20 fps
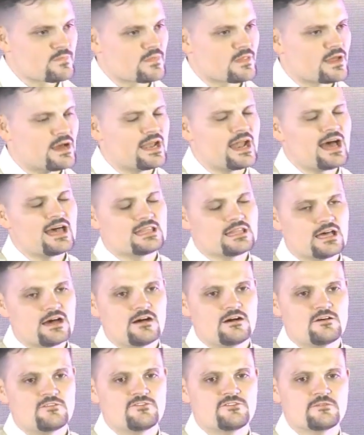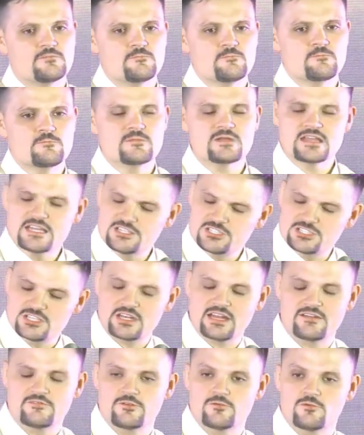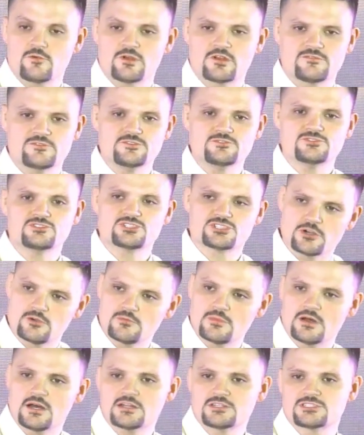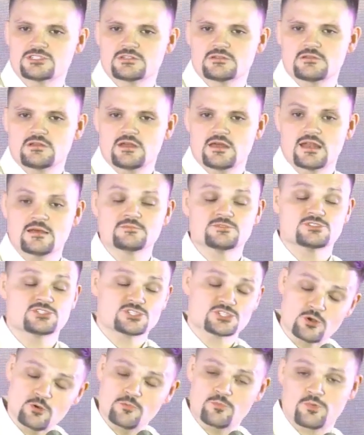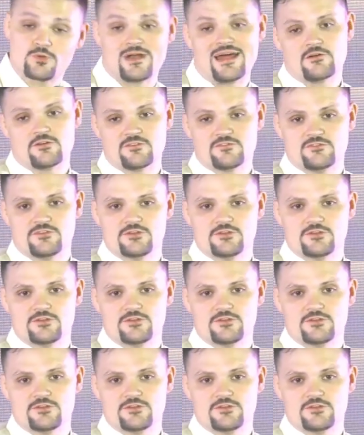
And I love each and every one of you so much. I'm so proud of you.